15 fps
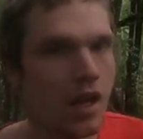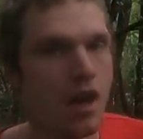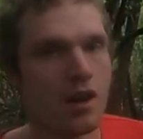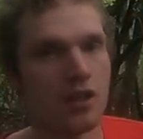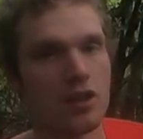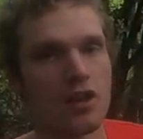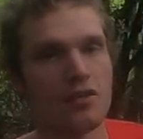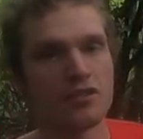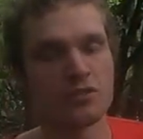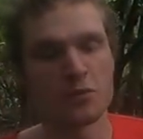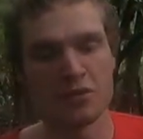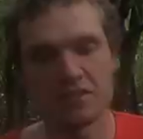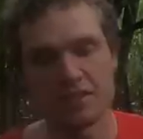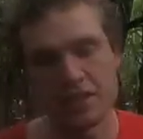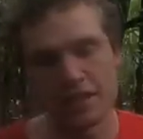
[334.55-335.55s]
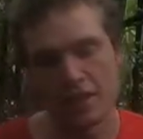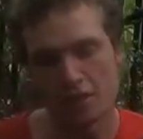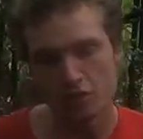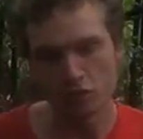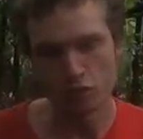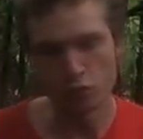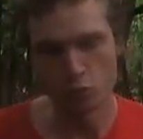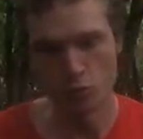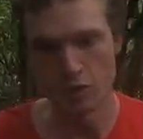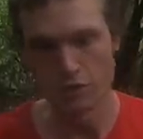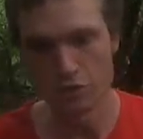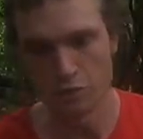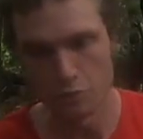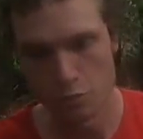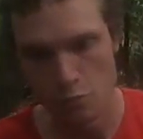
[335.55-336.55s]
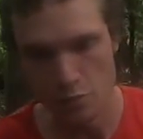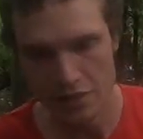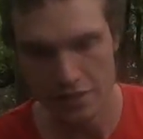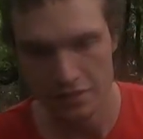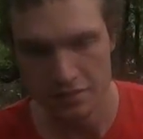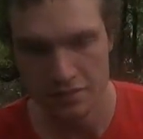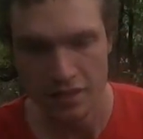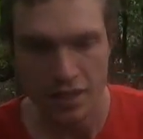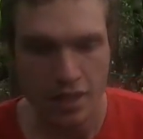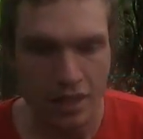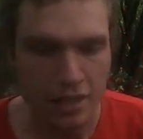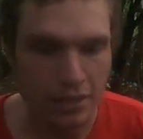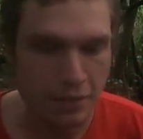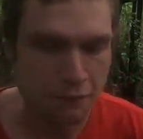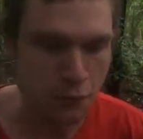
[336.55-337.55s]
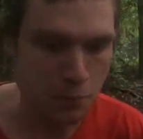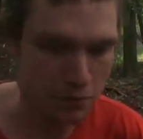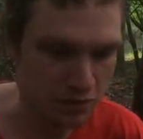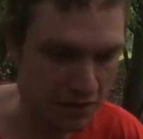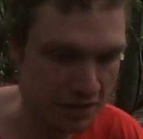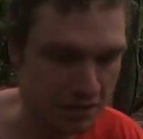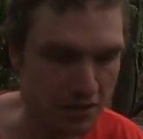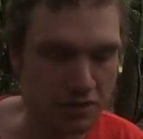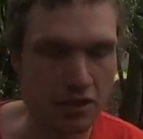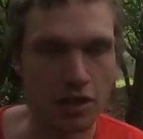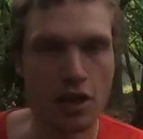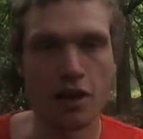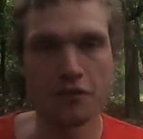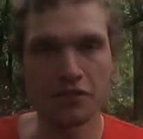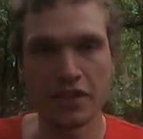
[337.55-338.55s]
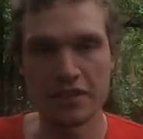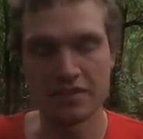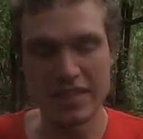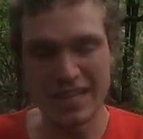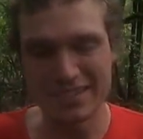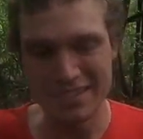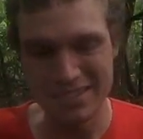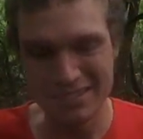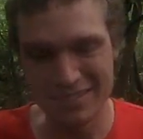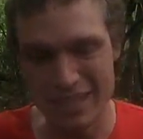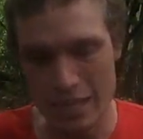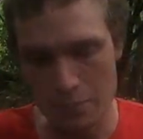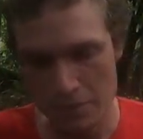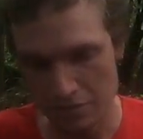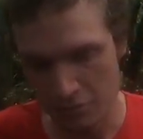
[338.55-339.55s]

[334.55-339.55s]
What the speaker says: I'm going to go Swansea 2-0 winners. The football simulator is going to go up the exact same